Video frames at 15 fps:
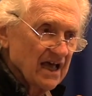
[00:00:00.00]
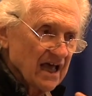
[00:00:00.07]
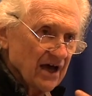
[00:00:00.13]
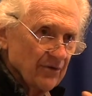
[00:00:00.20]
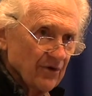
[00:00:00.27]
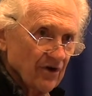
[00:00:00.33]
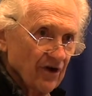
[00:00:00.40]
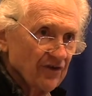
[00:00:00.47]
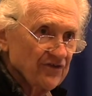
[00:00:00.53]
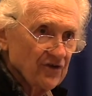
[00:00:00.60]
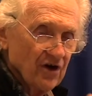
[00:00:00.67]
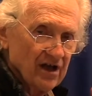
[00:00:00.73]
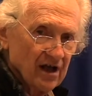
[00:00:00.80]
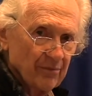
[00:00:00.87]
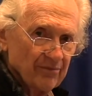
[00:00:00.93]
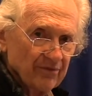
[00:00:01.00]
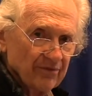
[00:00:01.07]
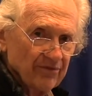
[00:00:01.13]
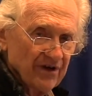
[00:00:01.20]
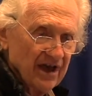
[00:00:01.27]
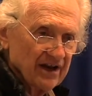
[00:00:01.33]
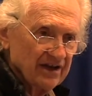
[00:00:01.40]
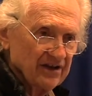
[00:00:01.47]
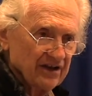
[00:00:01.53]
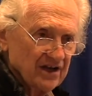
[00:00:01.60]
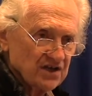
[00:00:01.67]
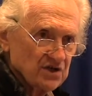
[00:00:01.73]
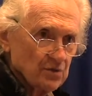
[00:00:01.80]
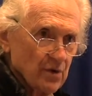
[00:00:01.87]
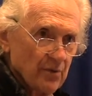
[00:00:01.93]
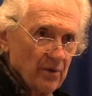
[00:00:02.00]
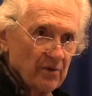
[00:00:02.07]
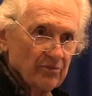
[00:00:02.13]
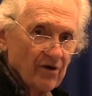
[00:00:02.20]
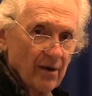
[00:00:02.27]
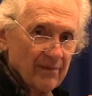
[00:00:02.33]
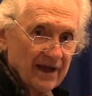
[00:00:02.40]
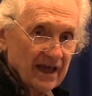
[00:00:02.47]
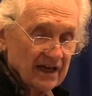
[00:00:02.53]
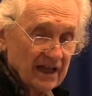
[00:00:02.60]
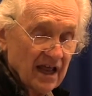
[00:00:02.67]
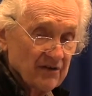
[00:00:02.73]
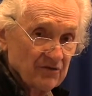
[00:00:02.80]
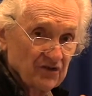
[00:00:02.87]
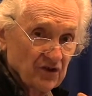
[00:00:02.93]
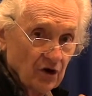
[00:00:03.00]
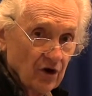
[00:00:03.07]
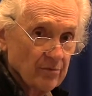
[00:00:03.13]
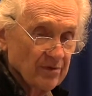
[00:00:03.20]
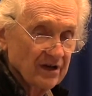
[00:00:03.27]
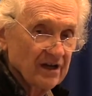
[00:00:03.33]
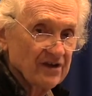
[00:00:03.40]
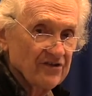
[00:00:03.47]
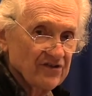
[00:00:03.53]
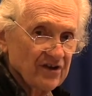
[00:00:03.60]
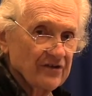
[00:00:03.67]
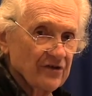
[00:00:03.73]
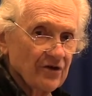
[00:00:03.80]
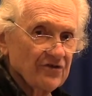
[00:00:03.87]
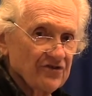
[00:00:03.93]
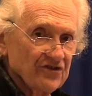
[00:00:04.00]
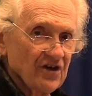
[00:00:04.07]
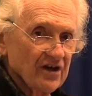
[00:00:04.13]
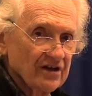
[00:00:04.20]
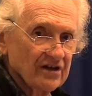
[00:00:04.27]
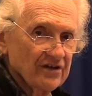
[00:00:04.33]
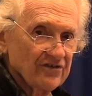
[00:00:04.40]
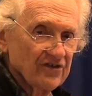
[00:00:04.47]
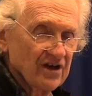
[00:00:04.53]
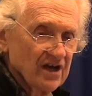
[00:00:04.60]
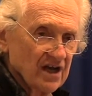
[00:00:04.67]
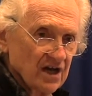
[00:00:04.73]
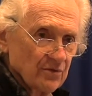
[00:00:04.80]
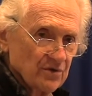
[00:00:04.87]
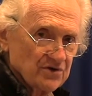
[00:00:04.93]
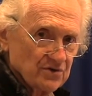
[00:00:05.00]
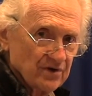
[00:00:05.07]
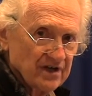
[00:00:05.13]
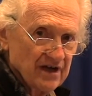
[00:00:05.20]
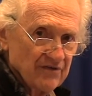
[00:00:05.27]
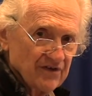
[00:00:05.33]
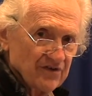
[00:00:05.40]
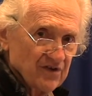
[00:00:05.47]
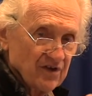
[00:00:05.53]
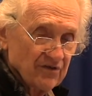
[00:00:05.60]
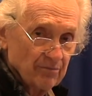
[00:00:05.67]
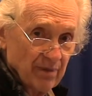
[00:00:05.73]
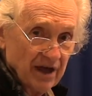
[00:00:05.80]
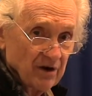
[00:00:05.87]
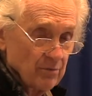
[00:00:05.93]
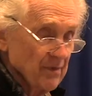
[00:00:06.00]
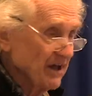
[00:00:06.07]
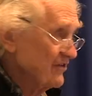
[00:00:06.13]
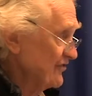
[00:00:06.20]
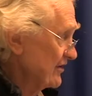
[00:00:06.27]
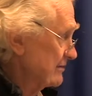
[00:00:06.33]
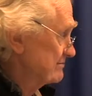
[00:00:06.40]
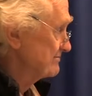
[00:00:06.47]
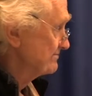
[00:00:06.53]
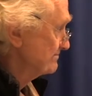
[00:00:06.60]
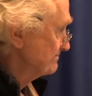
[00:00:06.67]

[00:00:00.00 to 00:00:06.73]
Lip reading: and would also help create a condition where we'd probably get a lot of turbulence in those tunnels, which would give us better mixing.